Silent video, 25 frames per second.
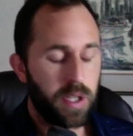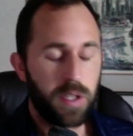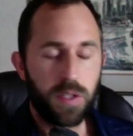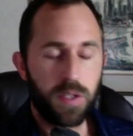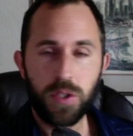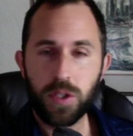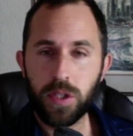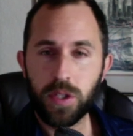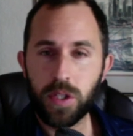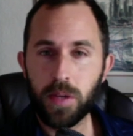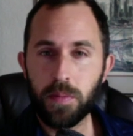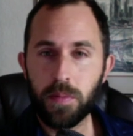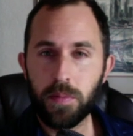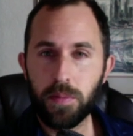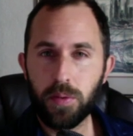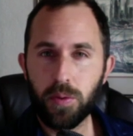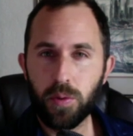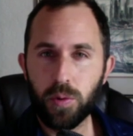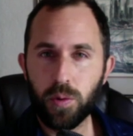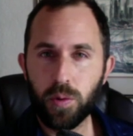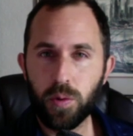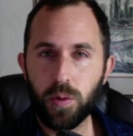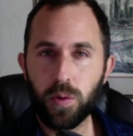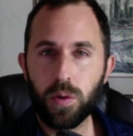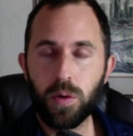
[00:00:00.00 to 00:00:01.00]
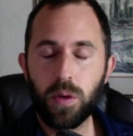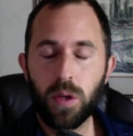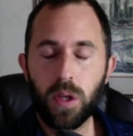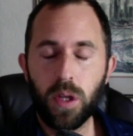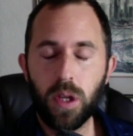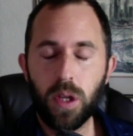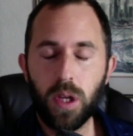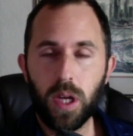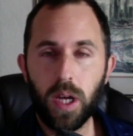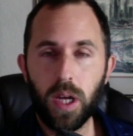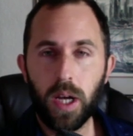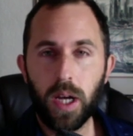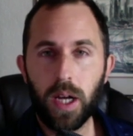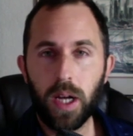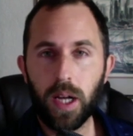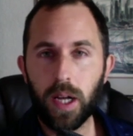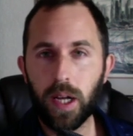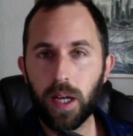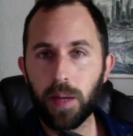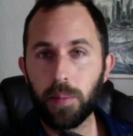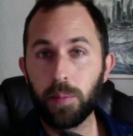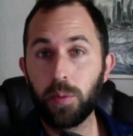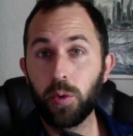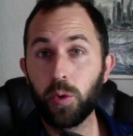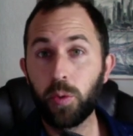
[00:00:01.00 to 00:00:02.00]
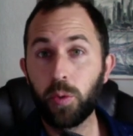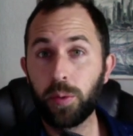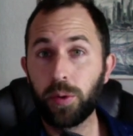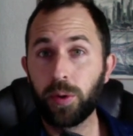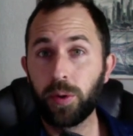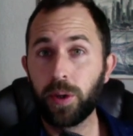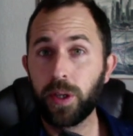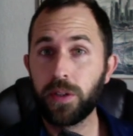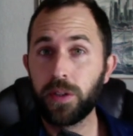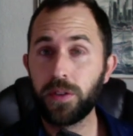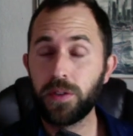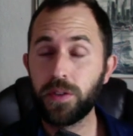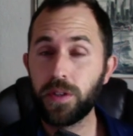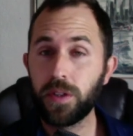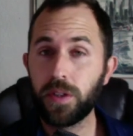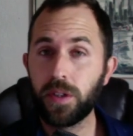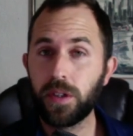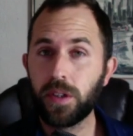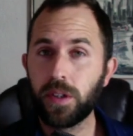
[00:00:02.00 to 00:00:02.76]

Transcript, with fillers: simple uh, blueprint